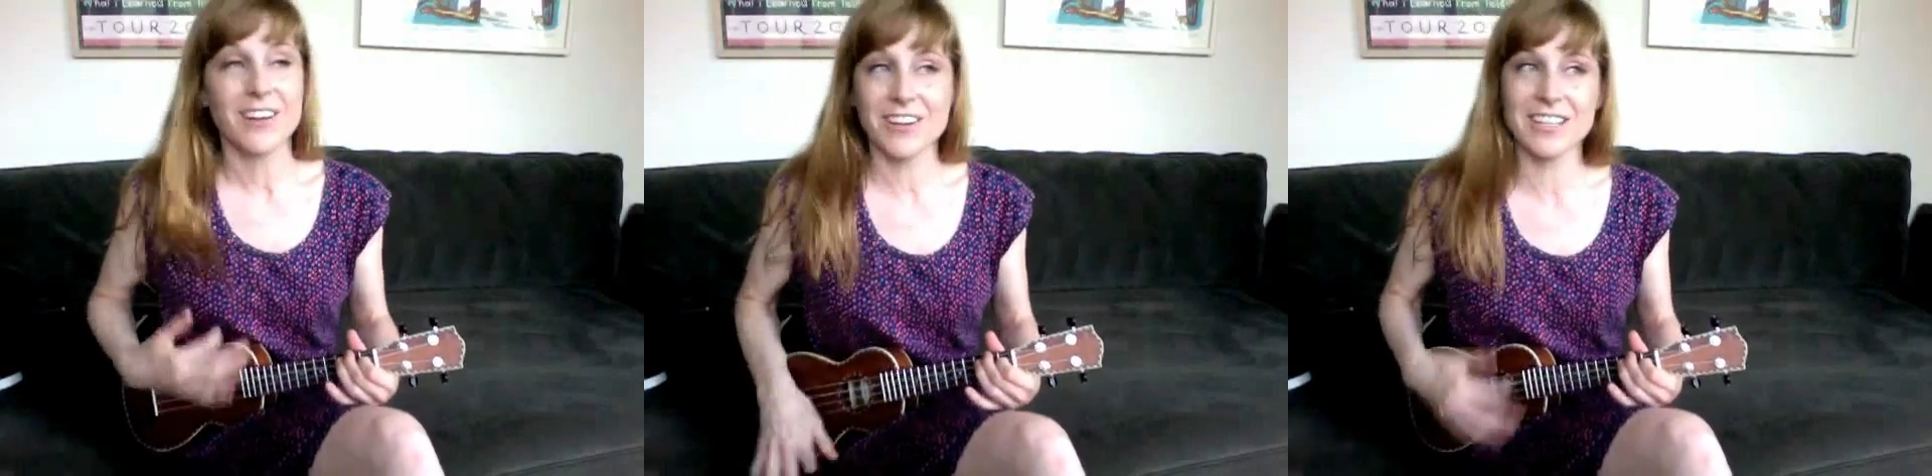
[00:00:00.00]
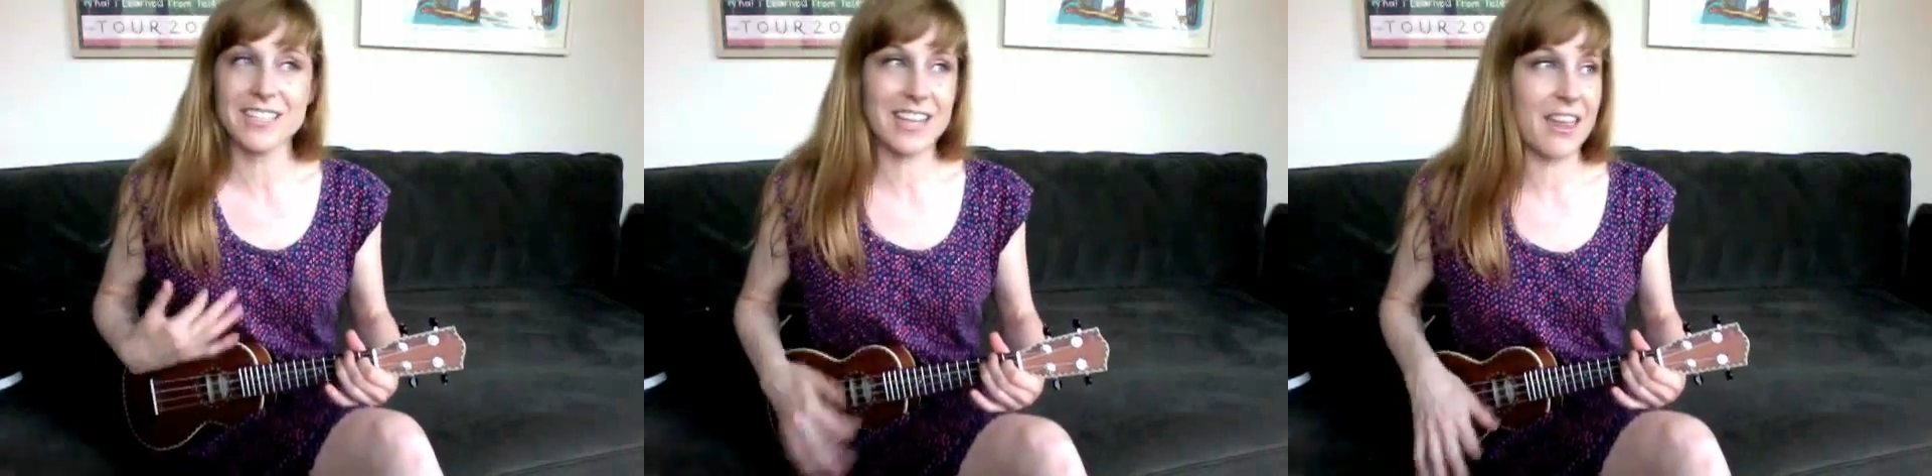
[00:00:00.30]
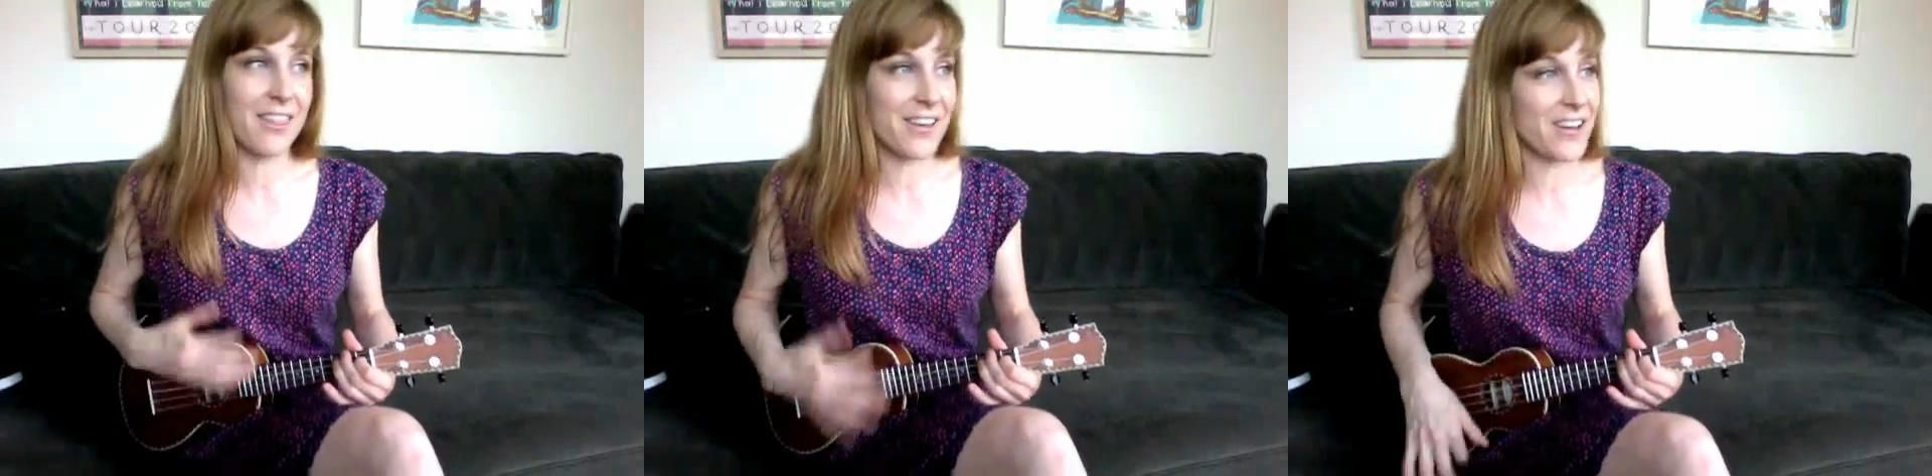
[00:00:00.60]
Chris
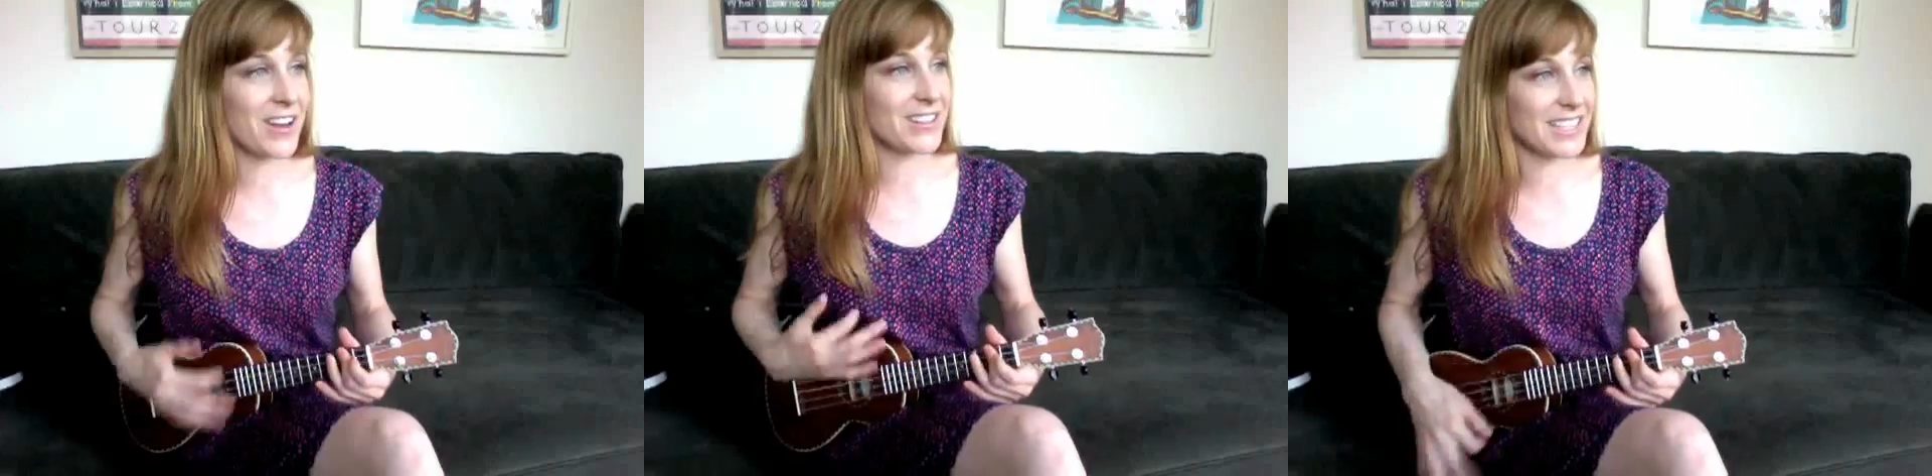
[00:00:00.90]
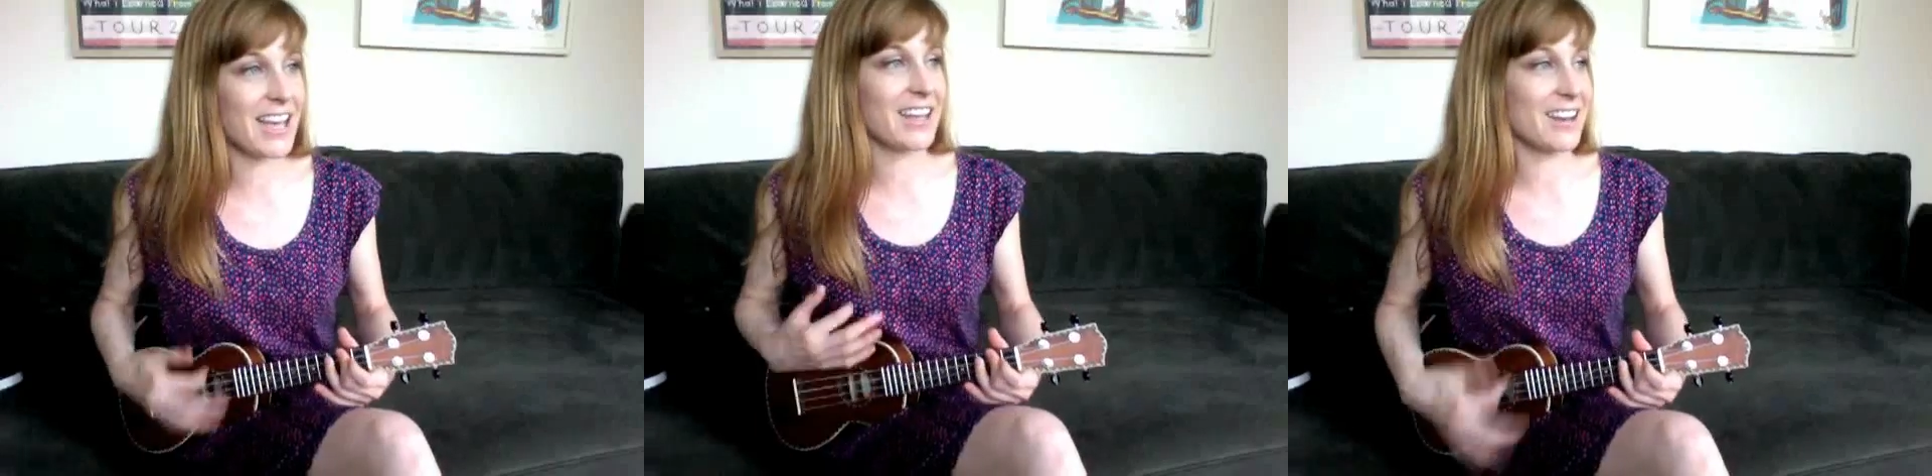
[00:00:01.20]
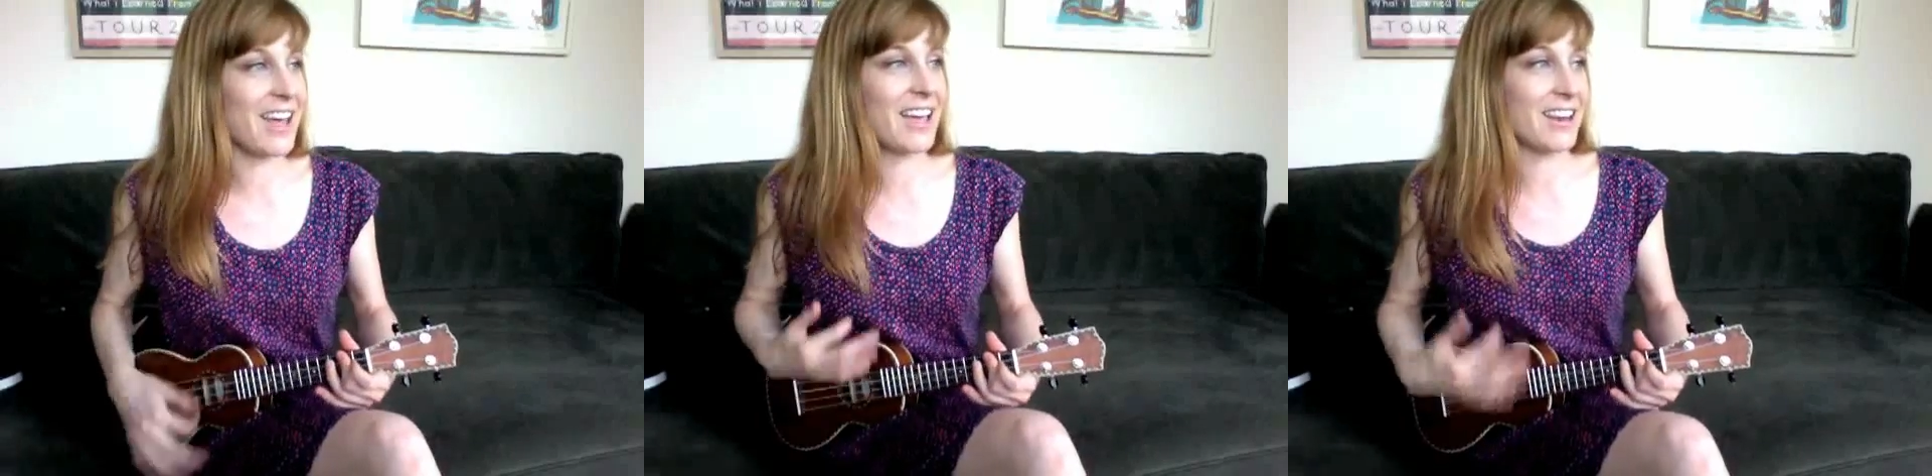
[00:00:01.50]
Gethard. Da,
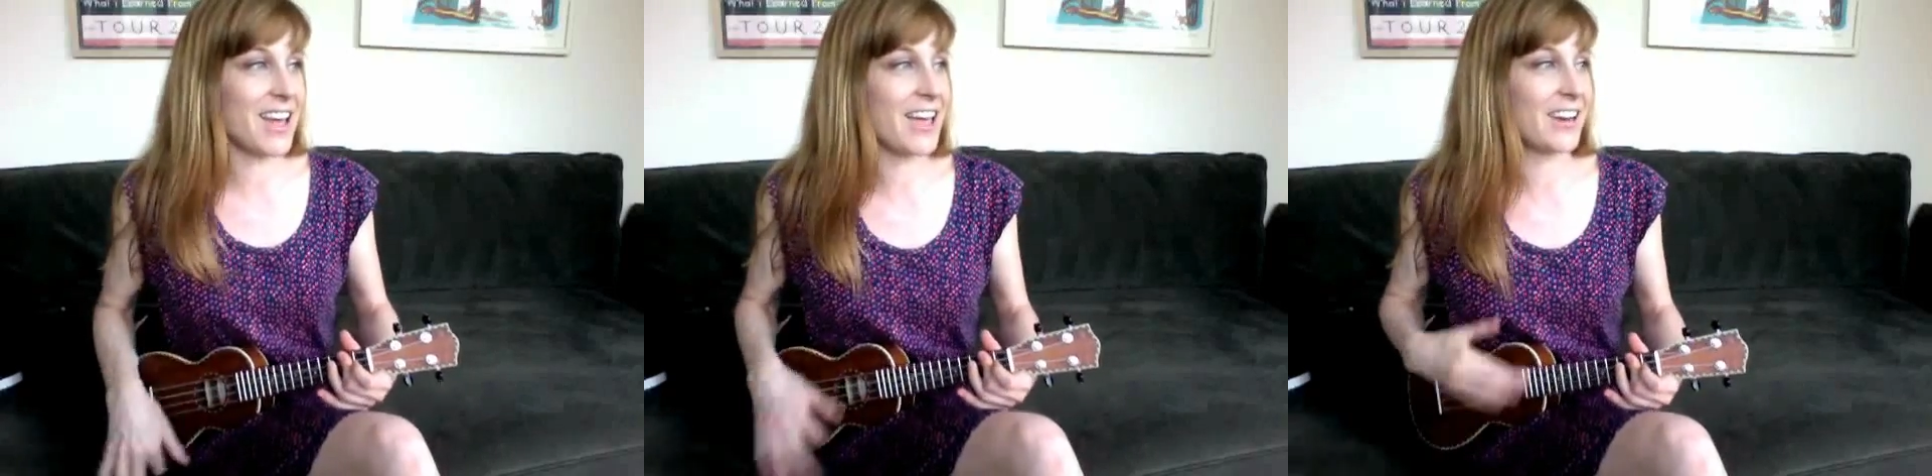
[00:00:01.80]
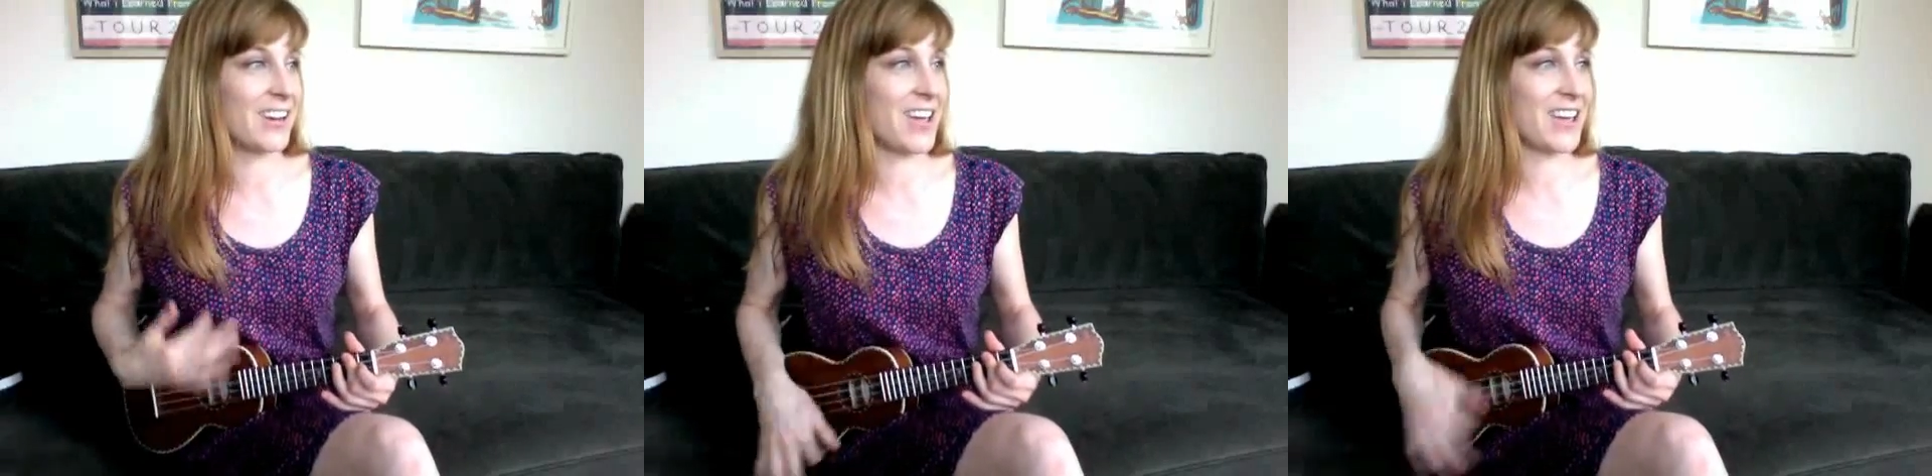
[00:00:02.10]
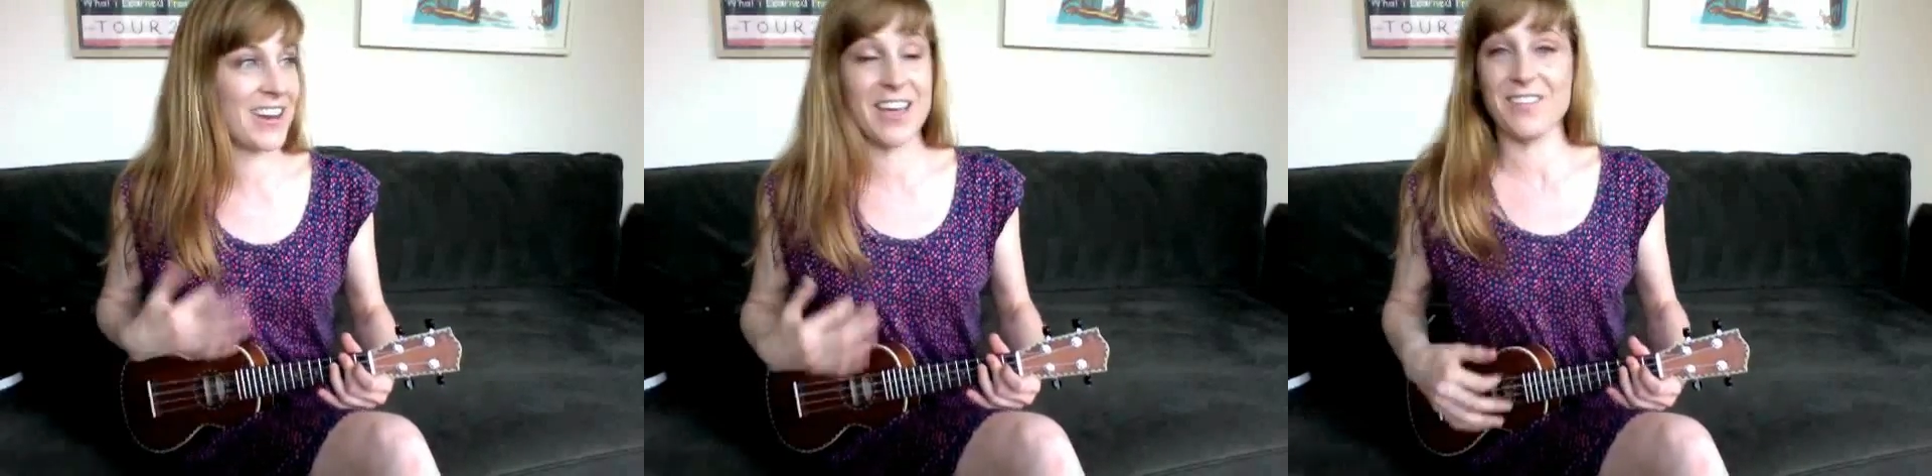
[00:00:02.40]
na, na, na,
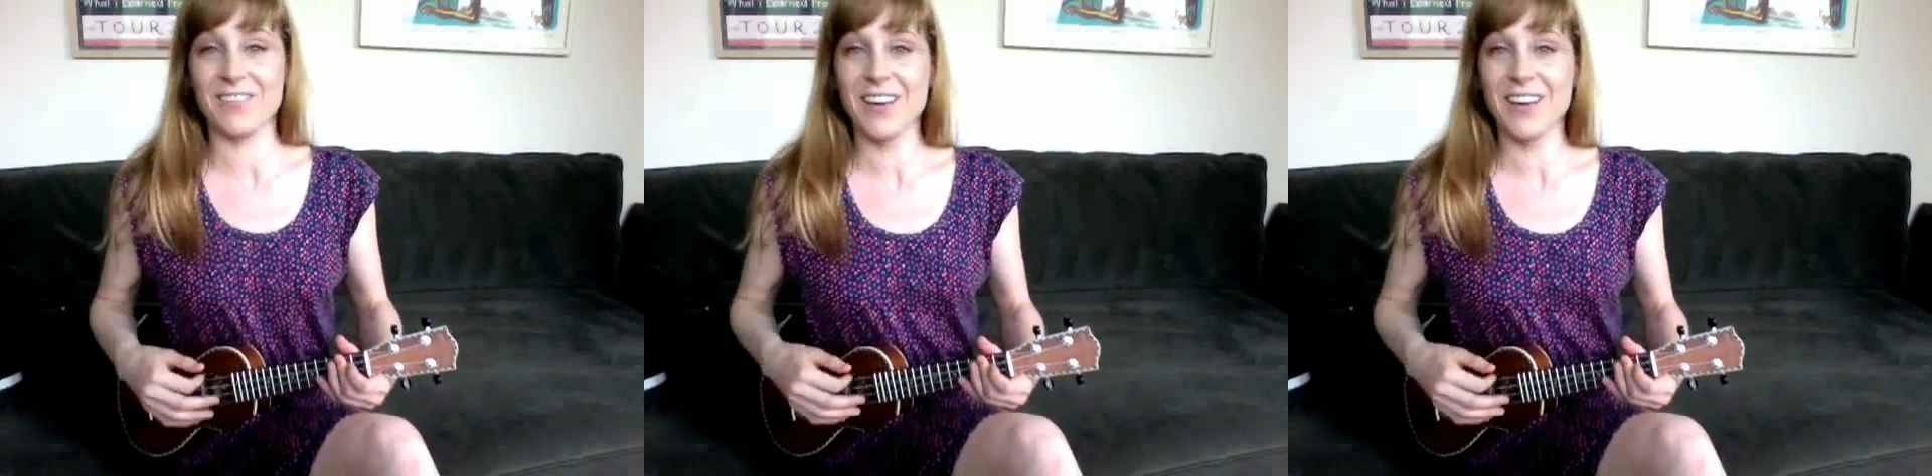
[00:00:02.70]
na, na.